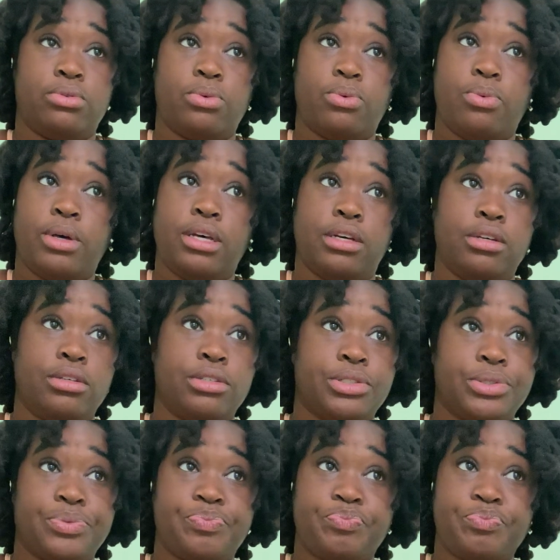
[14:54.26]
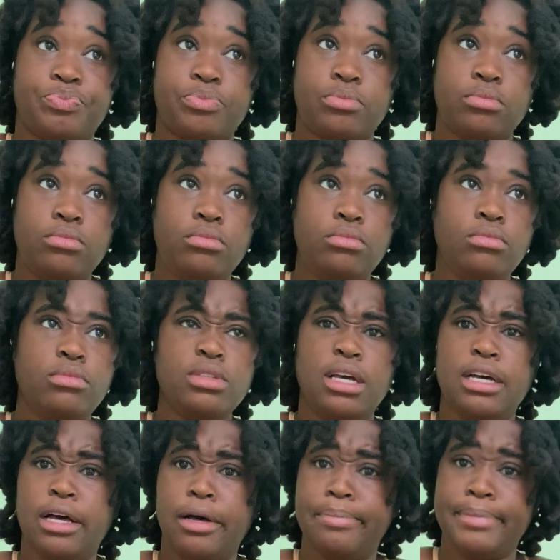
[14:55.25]
What else?
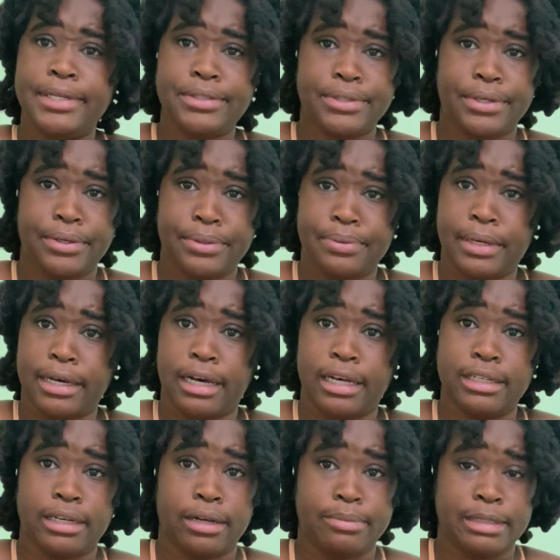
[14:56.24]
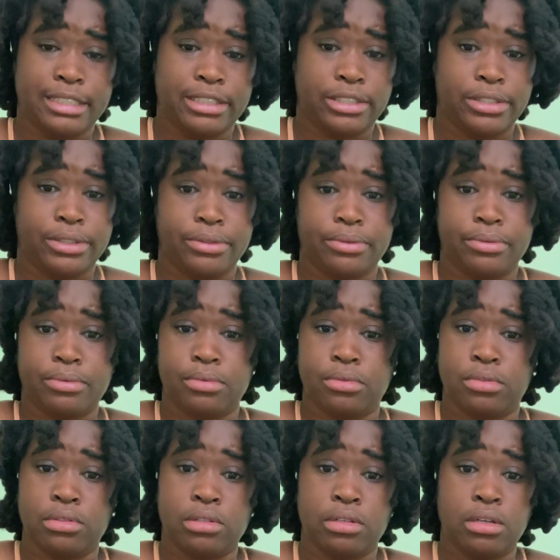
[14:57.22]
Camito. I got Camito.
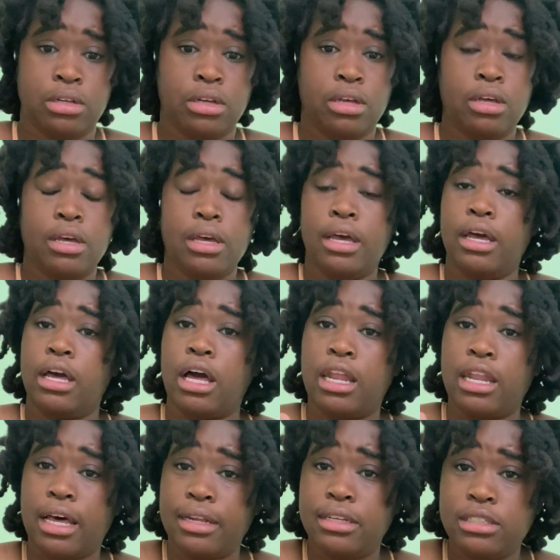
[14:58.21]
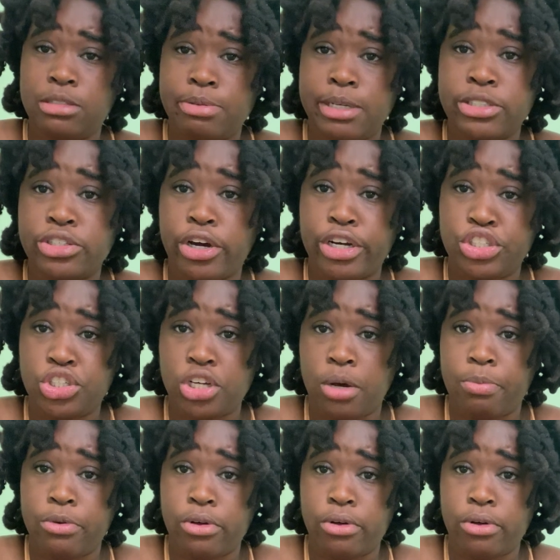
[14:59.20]
A lot of these plants are
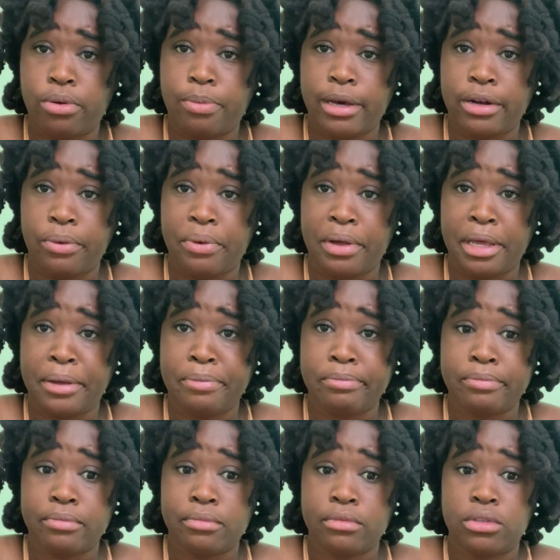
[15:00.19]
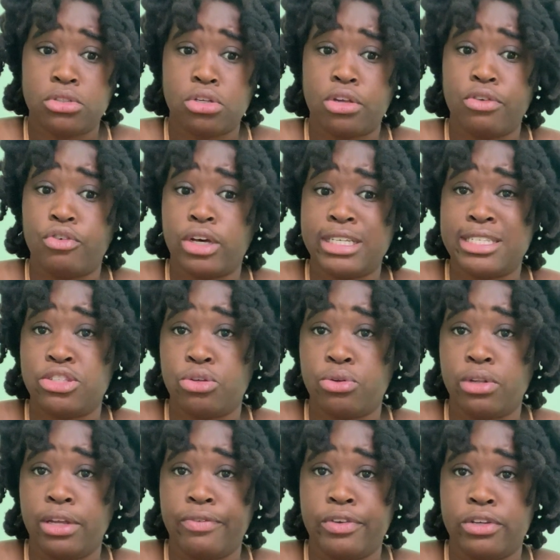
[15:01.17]
tropical, by the way. So if you guys do
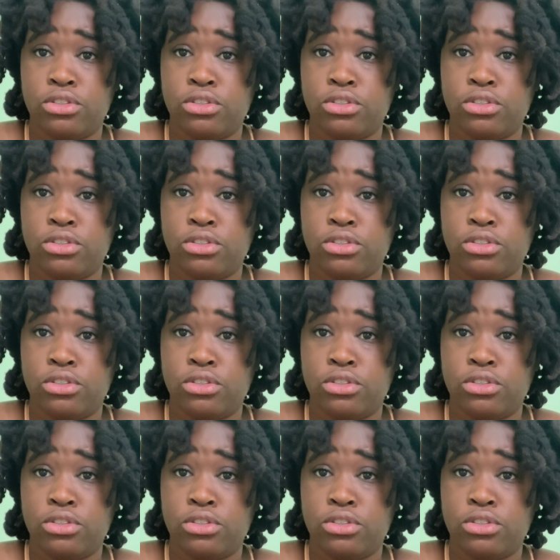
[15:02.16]
live in